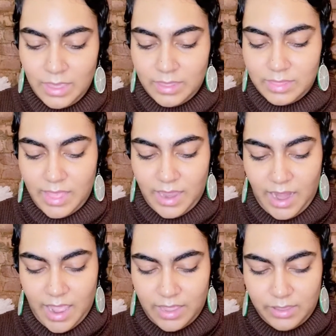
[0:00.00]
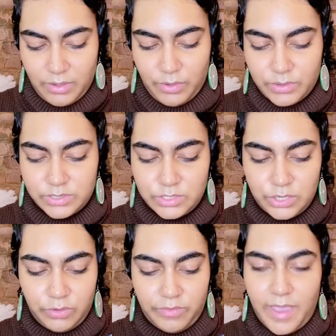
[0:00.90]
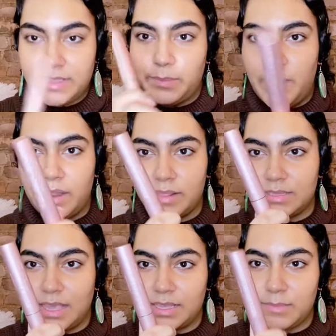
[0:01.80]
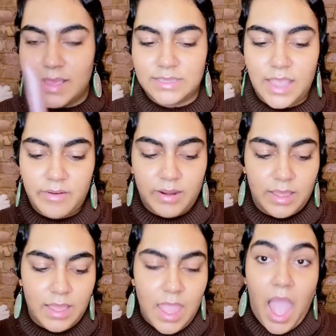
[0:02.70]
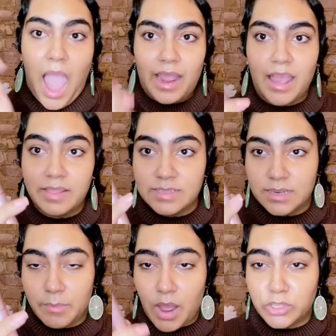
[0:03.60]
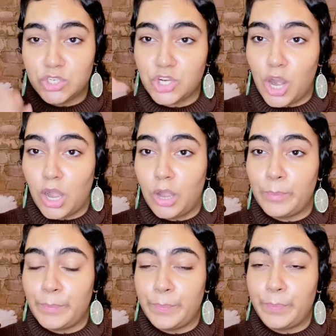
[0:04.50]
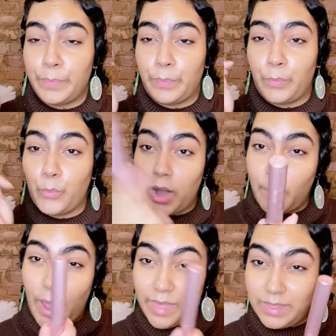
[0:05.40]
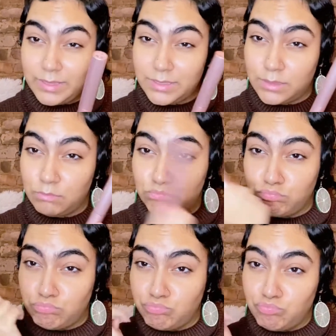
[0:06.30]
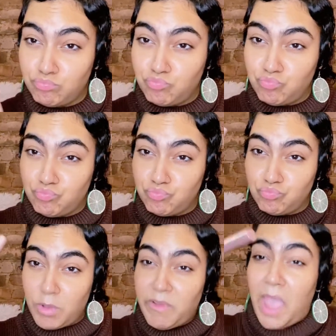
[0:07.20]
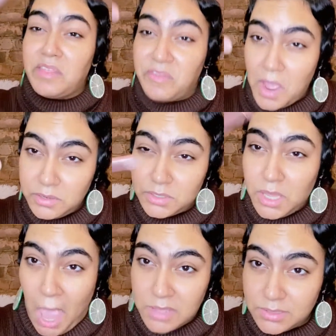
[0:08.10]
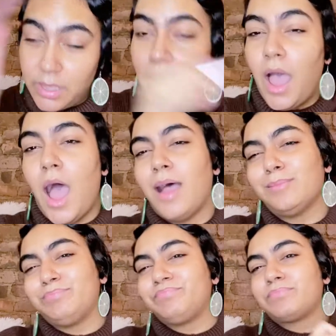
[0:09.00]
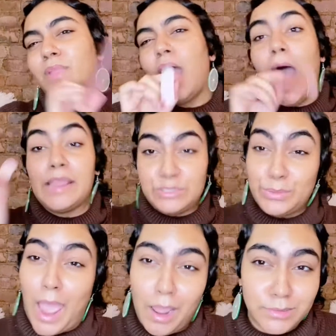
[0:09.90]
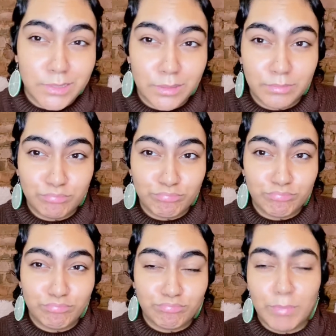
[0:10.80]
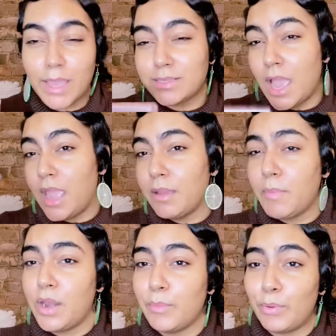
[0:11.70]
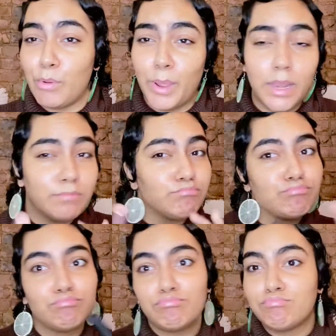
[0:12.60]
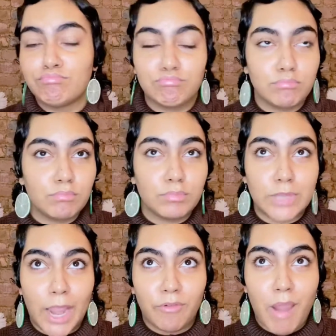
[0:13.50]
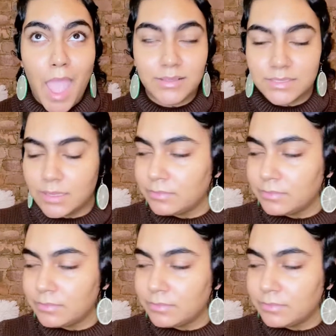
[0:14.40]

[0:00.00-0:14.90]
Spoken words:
Then I use Too Faced Better Than Sex mascara. I got this in a BoxyCharm. Would I buy this if I had the funds? Yes. I do not, because I am unemployed. Digress.